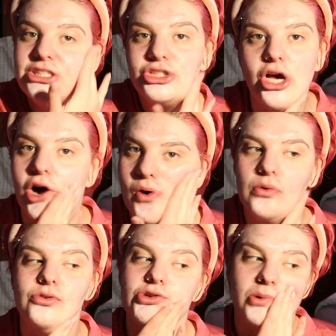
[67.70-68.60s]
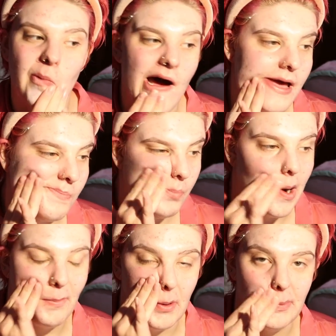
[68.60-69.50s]
So due to my
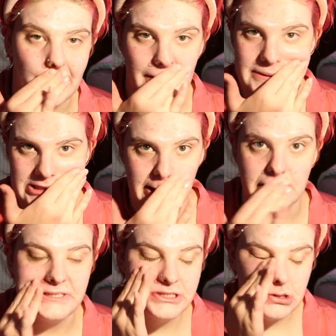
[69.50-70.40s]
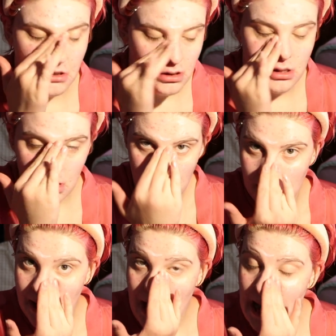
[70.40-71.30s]
improper planning skills,
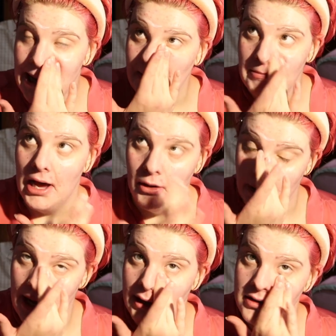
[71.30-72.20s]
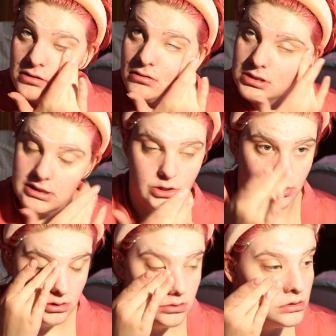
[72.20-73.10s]
I am now behind
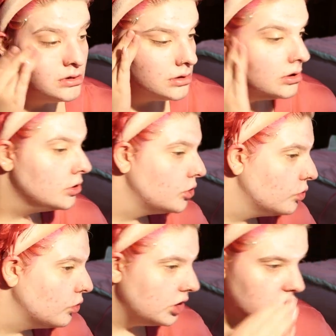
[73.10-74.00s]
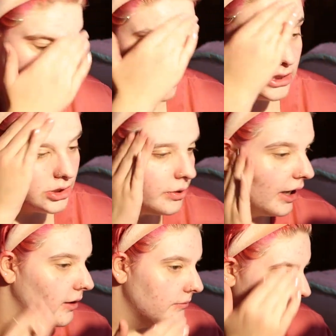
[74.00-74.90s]
schedule, which is
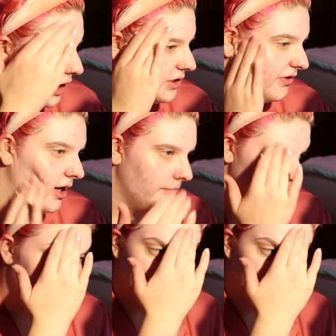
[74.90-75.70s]
okay. That's fine.